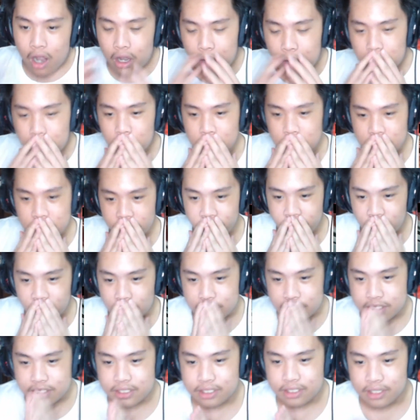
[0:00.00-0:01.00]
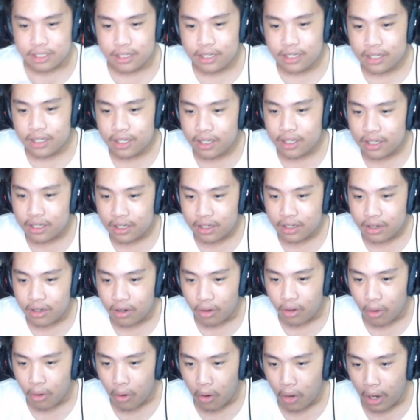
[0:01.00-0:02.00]
Multiverse.
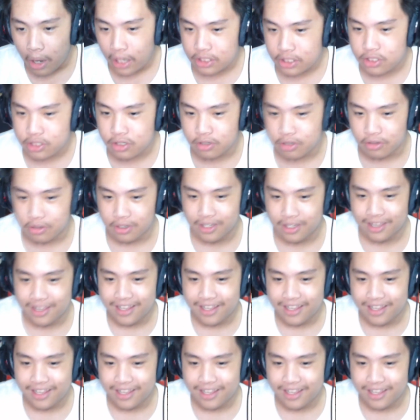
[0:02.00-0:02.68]
Oh, that's cool.